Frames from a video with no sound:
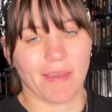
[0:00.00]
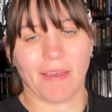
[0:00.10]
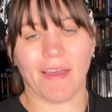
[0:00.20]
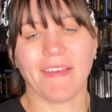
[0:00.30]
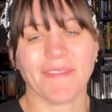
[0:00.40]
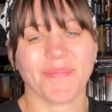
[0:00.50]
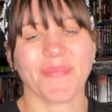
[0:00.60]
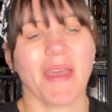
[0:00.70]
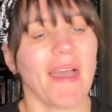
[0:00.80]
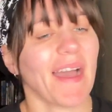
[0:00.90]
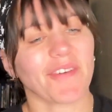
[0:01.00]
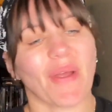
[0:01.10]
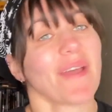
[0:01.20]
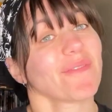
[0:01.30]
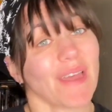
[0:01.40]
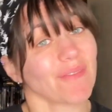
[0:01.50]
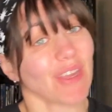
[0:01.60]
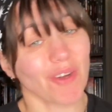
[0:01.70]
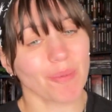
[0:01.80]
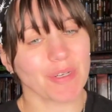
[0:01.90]
I don't have the heavy
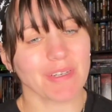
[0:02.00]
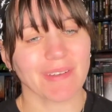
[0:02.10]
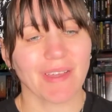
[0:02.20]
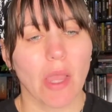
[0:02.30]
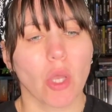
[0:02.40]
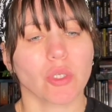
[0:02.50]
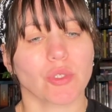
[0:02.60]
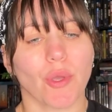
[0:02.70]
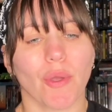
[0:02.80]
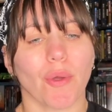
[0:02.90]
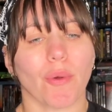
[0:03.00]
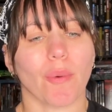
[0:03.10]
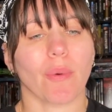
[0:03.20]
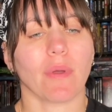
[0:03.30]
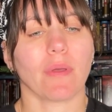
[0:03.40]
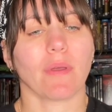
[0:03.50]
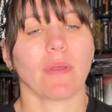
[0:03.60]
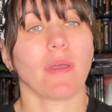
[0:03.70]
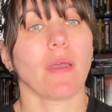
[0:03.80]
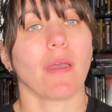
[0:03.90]
armor, so
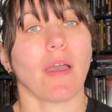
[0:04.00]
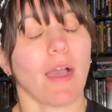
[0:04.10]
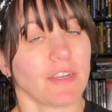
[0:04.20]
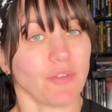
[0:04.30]
I do